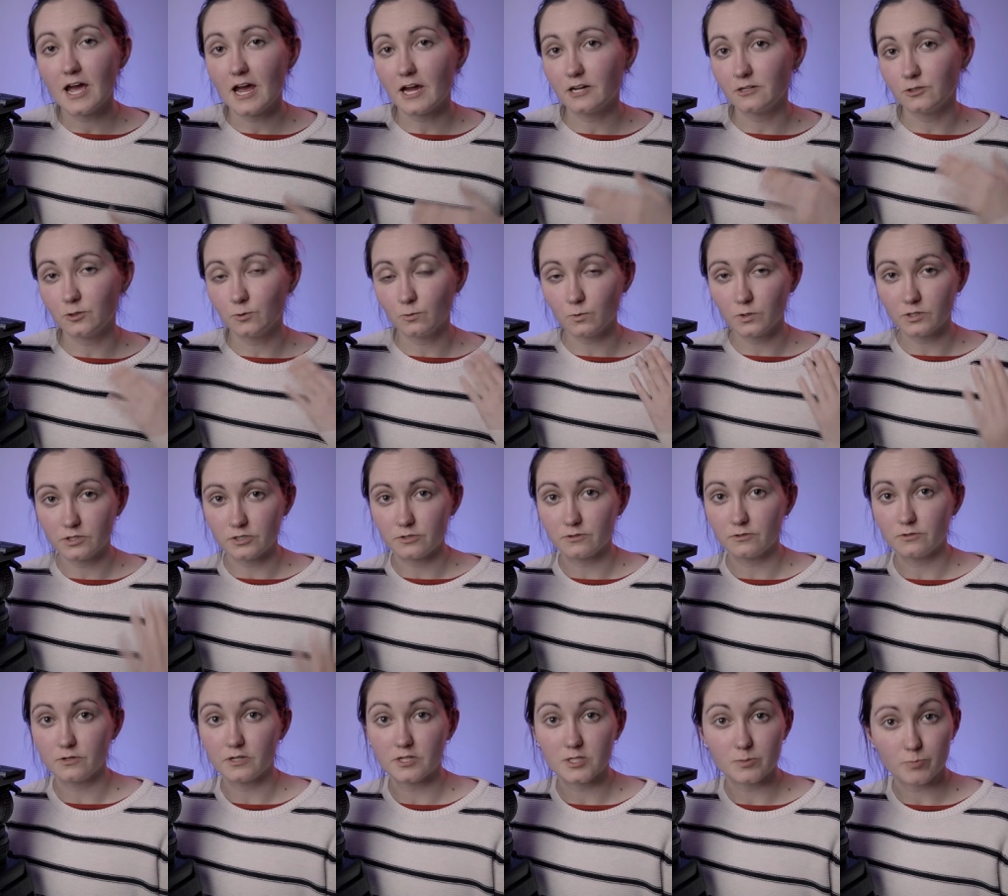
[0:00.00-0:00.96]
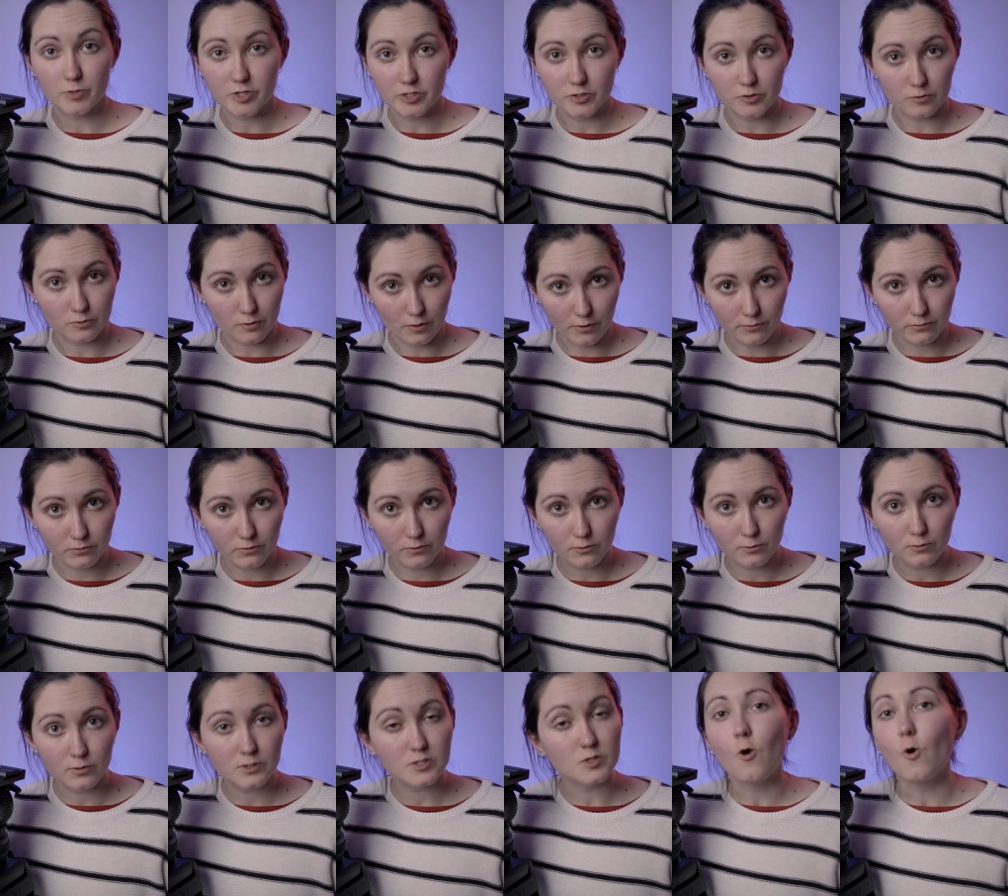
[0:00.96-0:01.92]
and you want to express your own
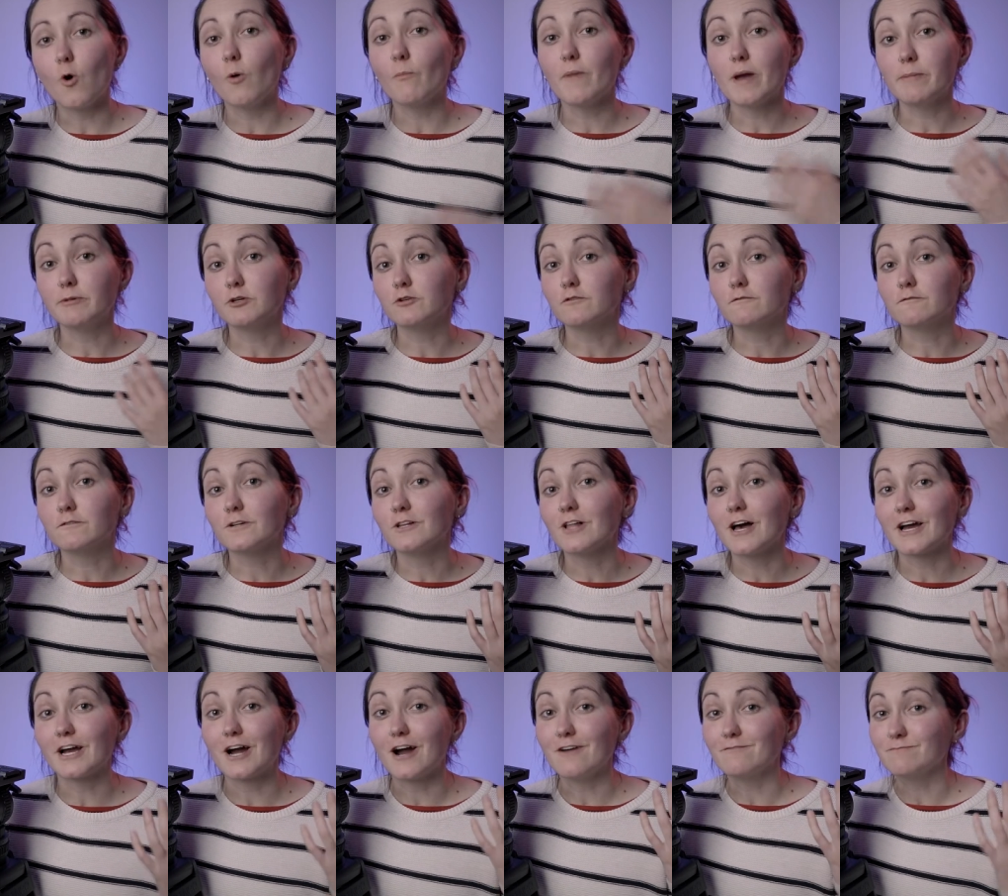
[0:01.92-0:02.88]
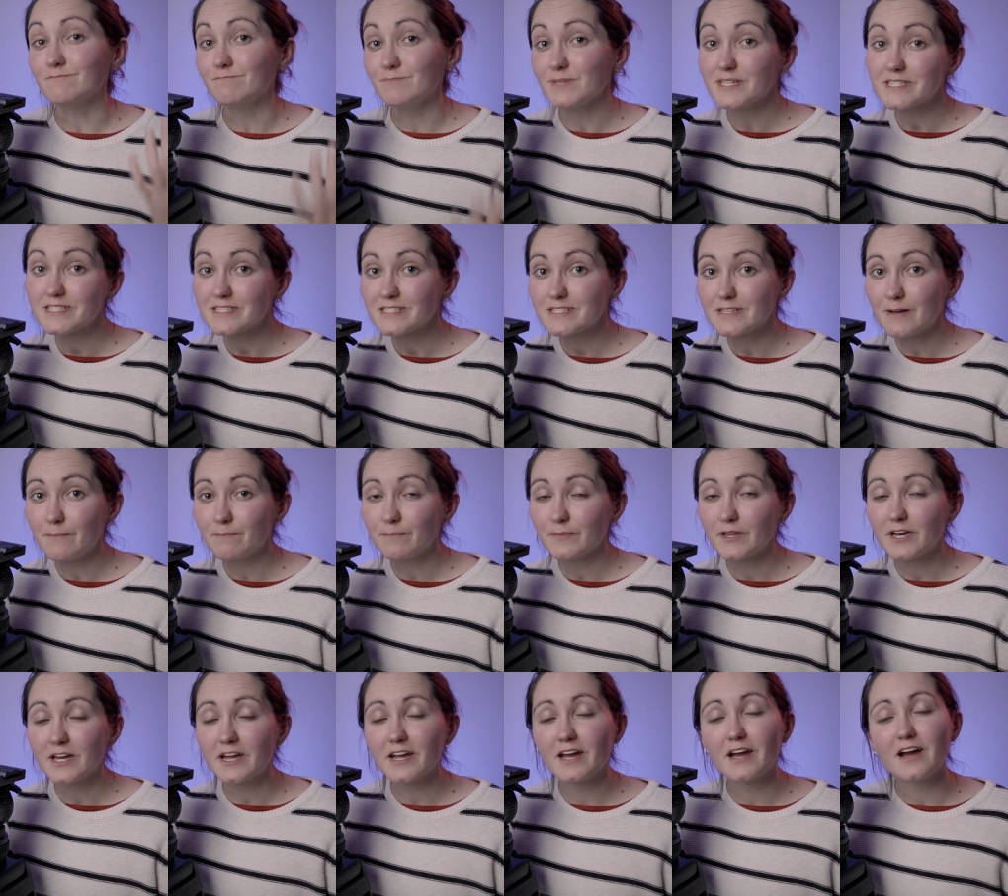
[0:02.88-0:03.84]
thoughts, or maybe you feel like I've missed
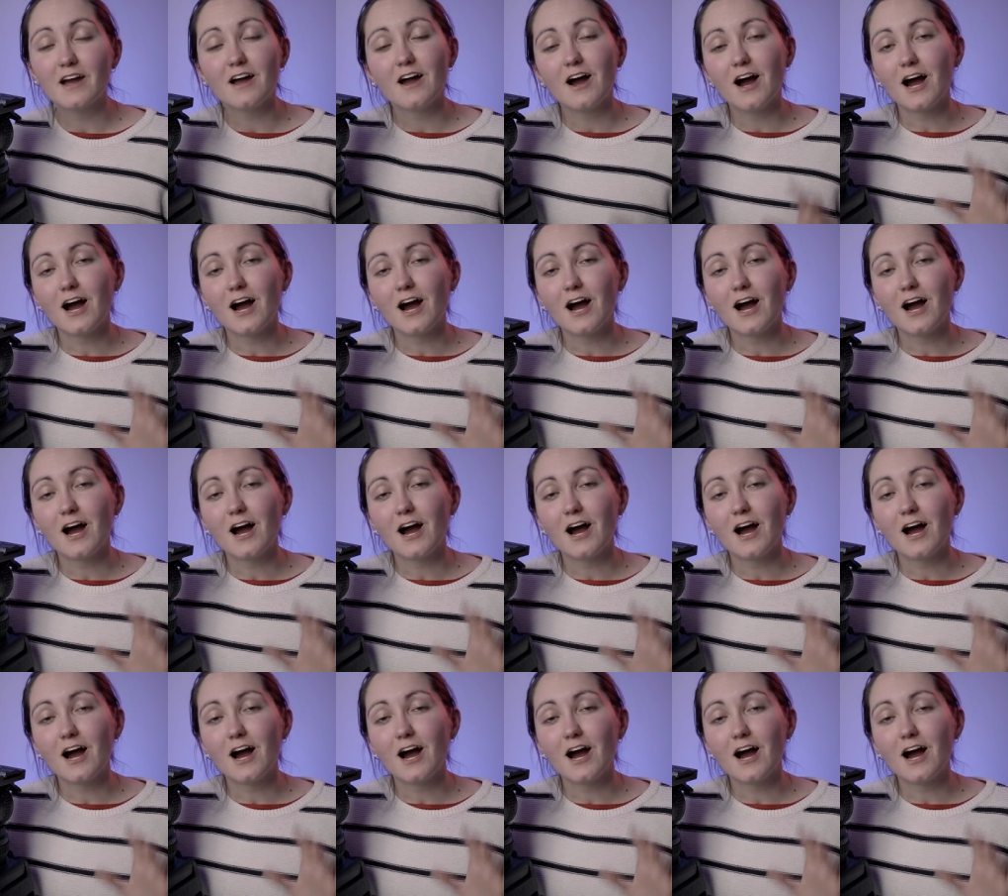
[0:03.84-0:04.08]
something.